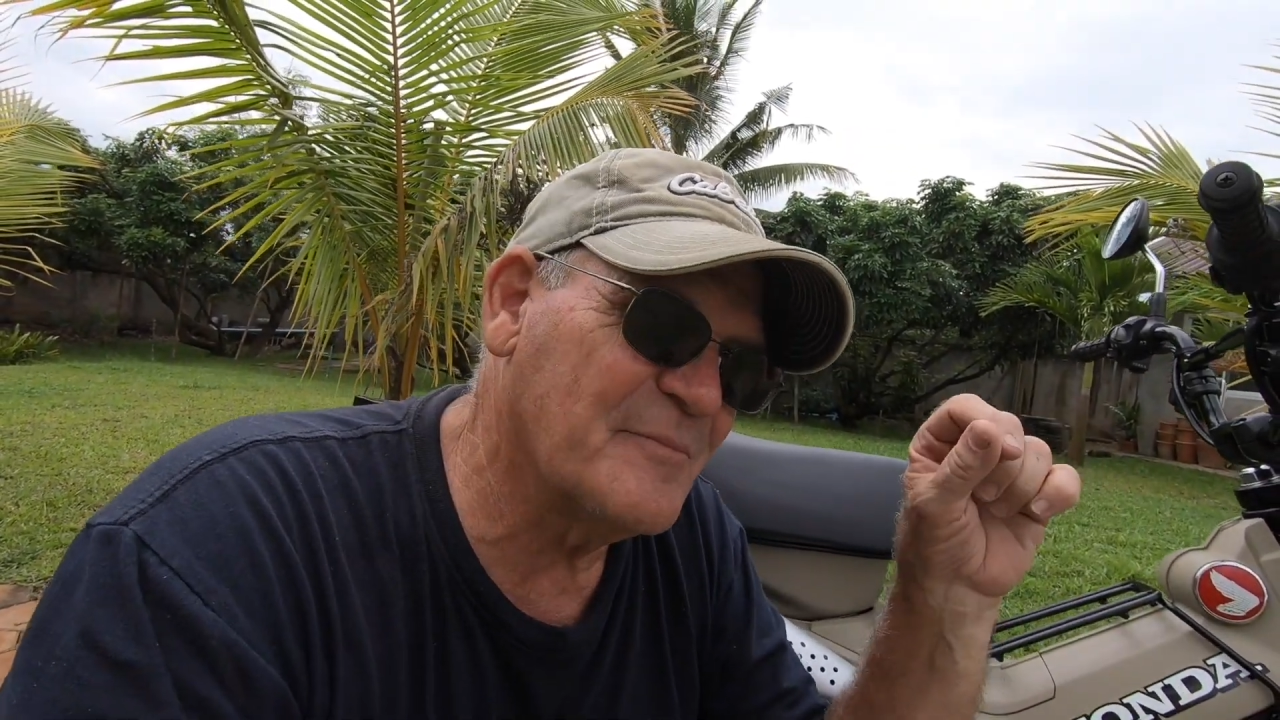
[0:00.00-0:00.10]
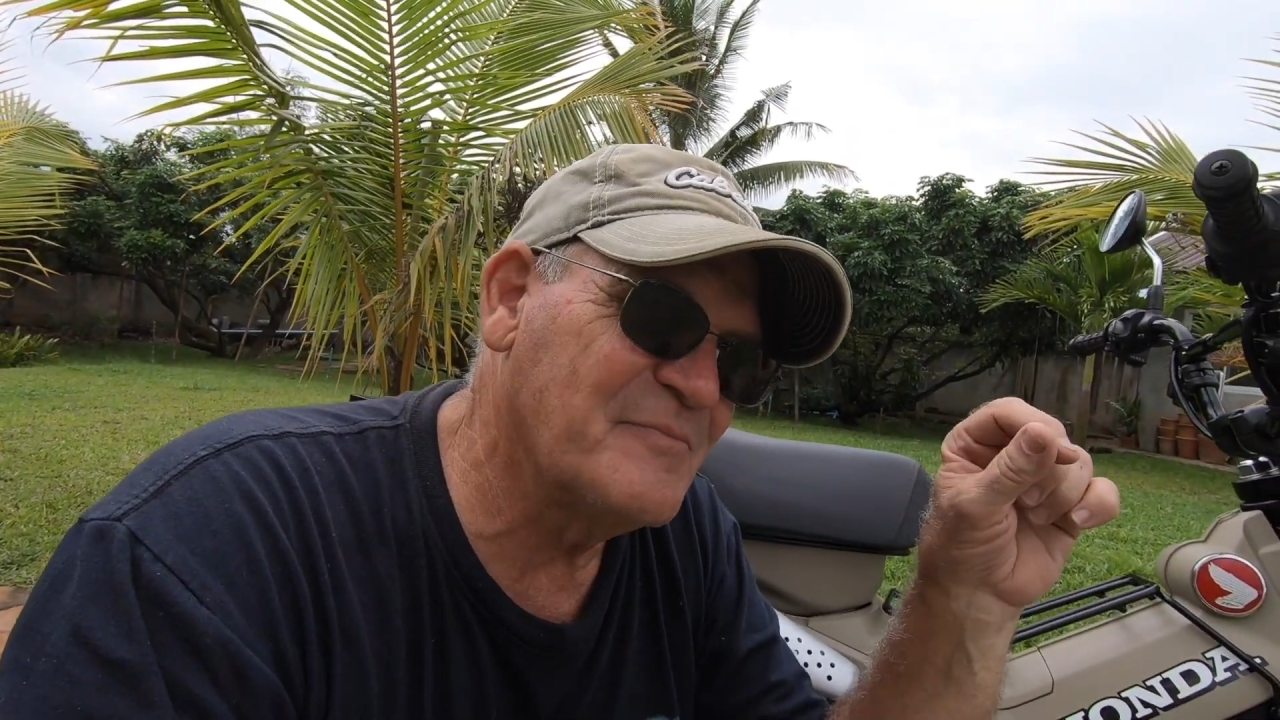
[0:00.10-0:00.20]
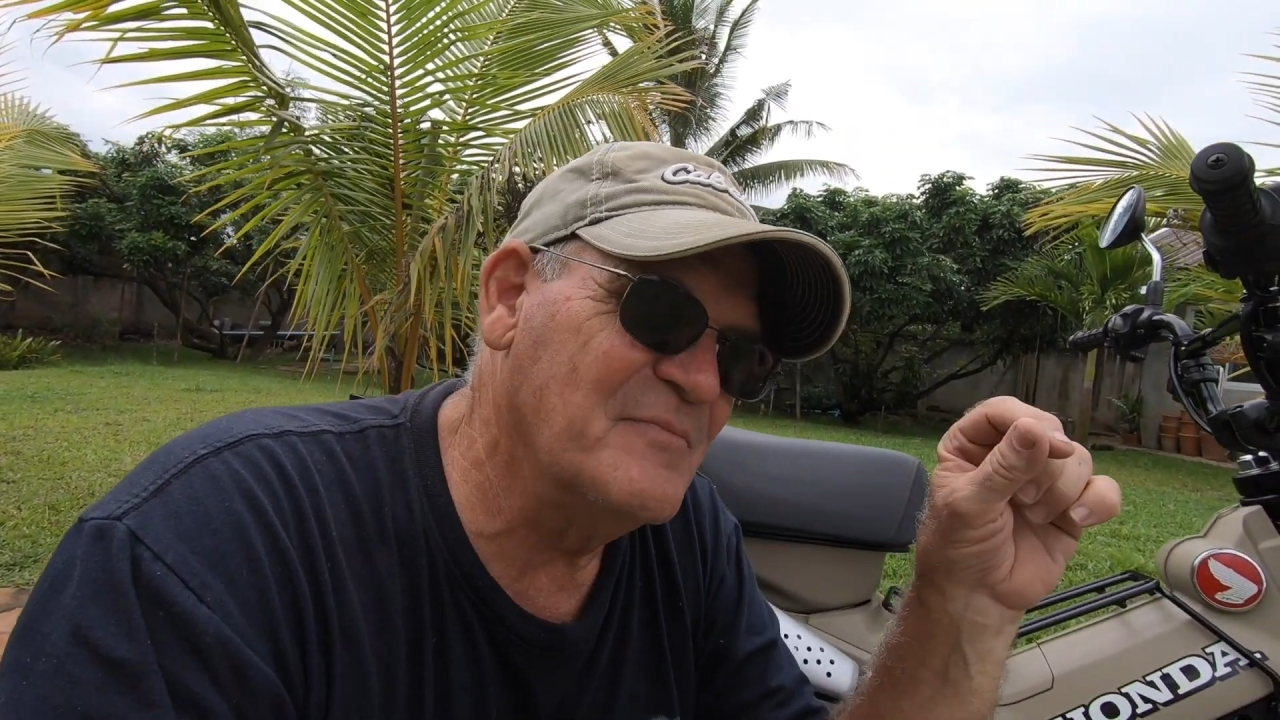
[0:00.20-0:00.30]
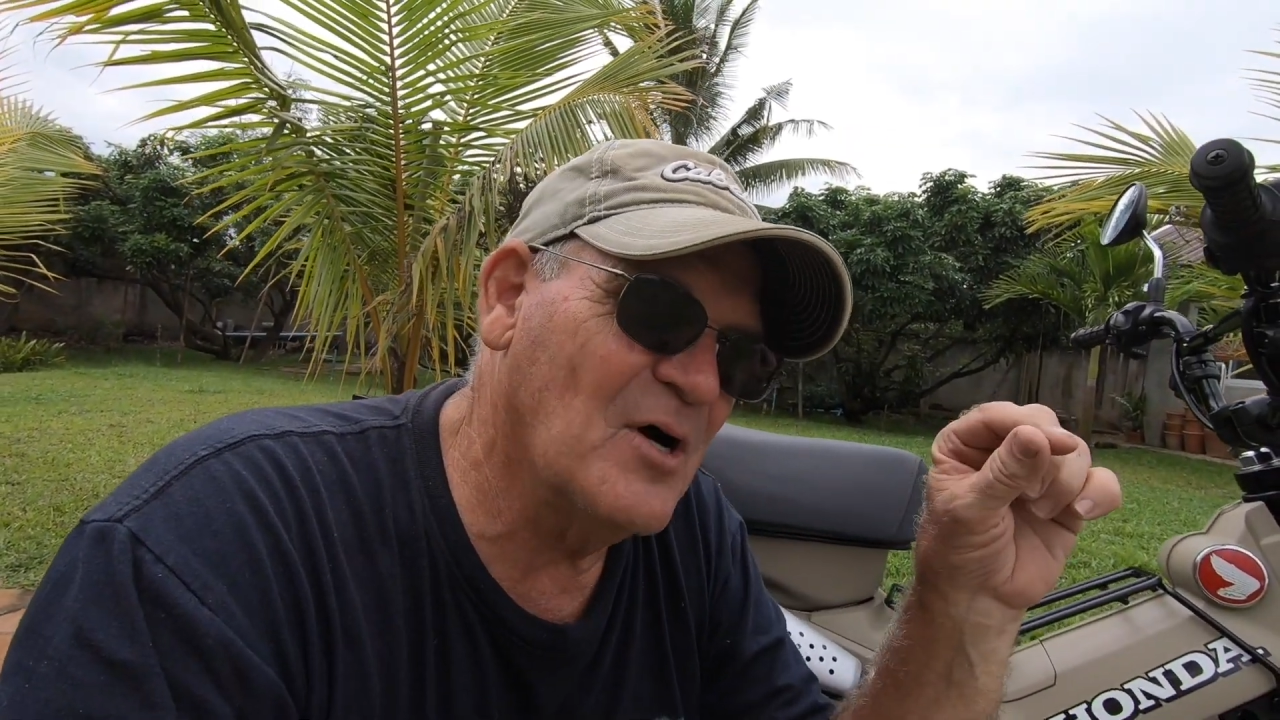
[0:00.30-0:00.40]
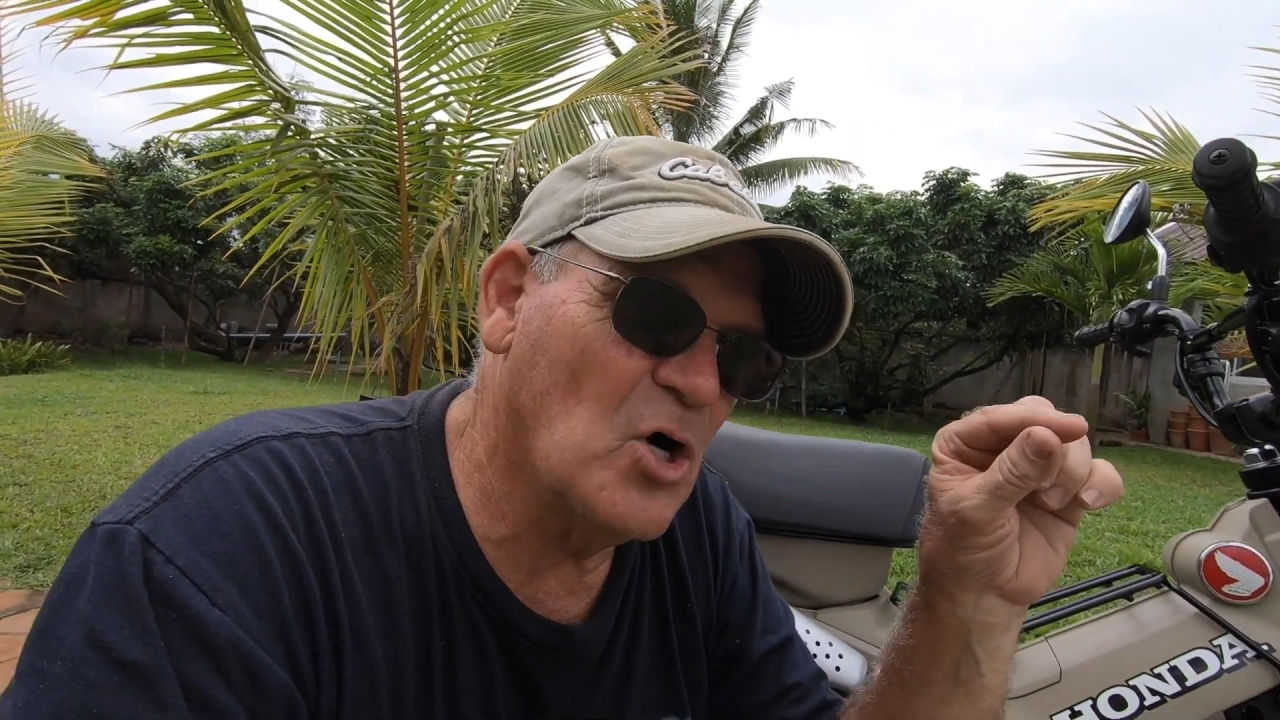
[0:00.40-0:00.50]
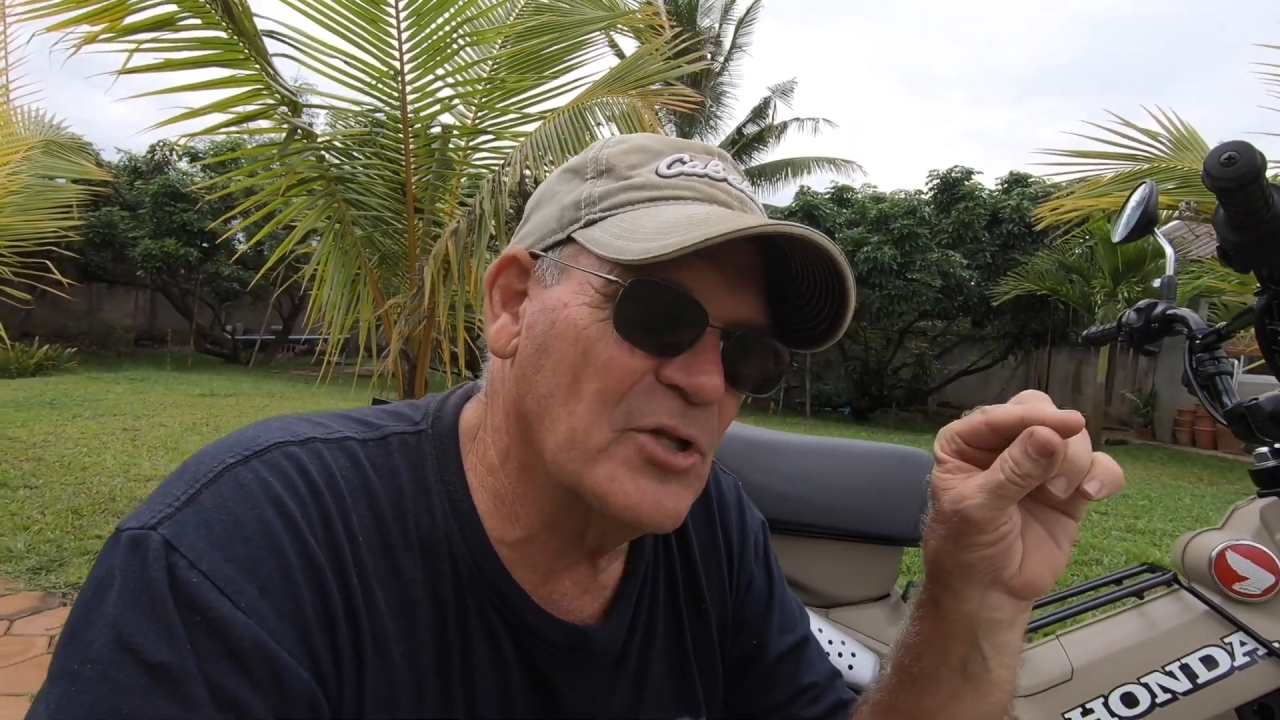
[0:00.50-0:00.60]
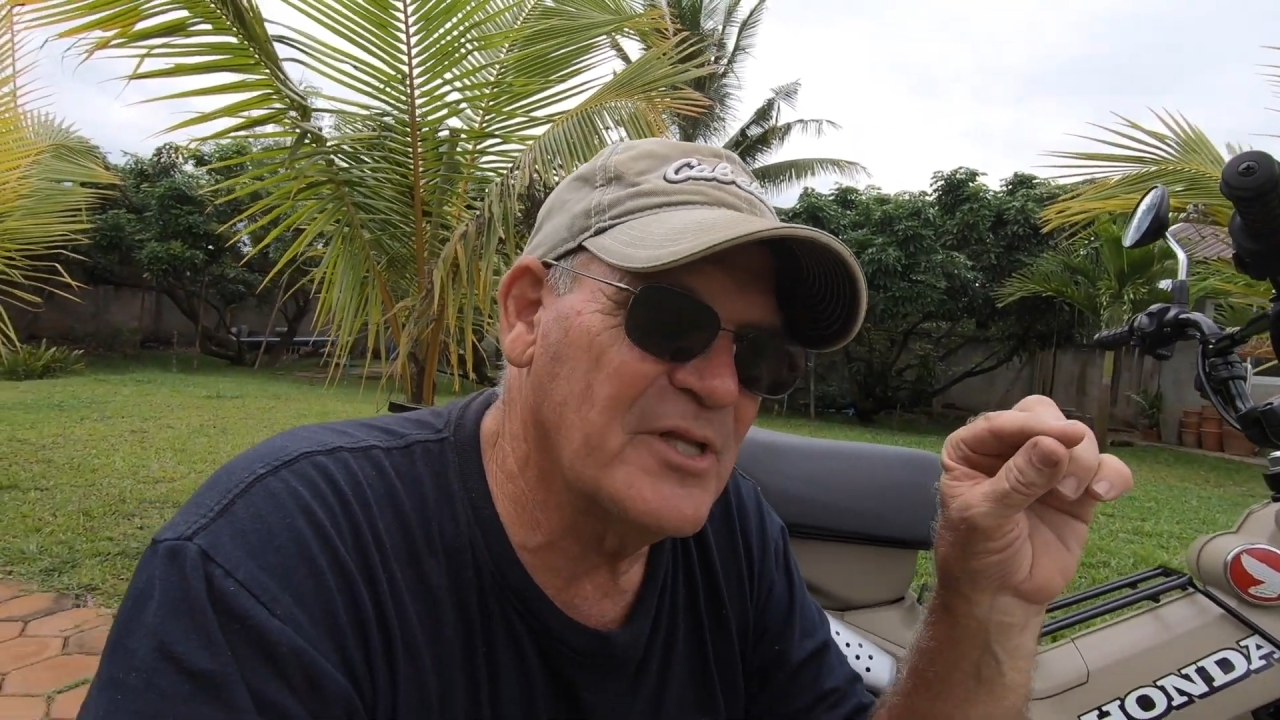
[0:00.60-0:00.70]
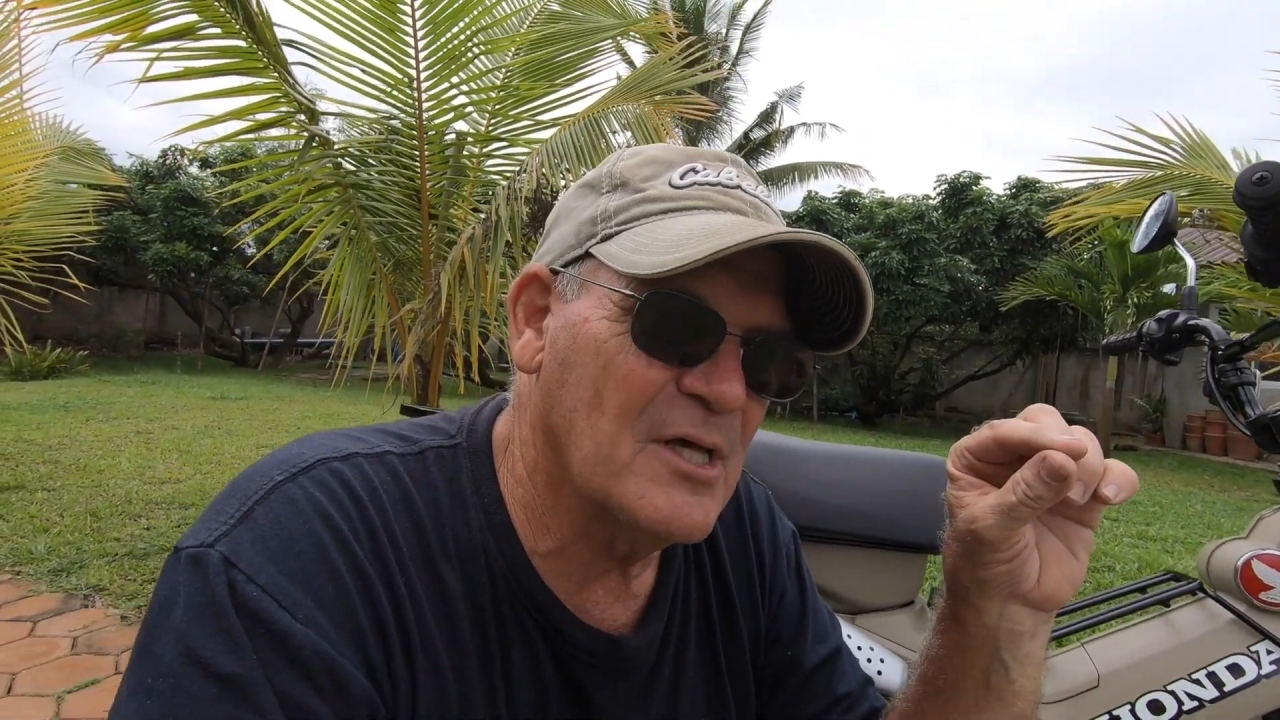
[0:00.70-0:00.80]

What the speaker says: up on